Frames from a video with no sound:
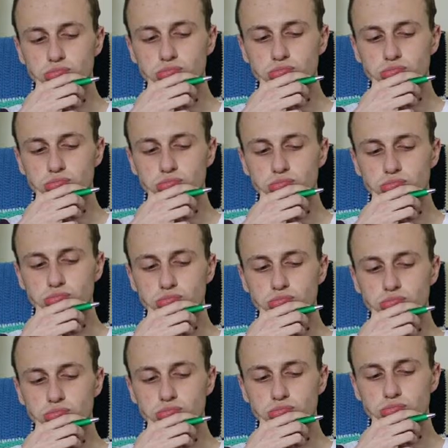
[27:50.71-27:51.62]
I
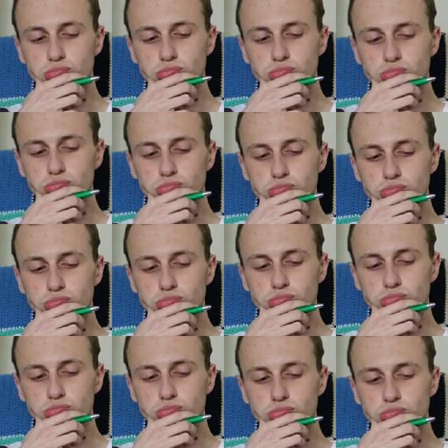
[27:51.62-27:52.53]
really look up to and
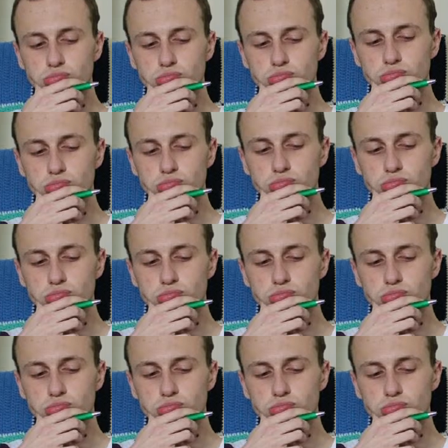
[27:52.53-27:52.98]
respect.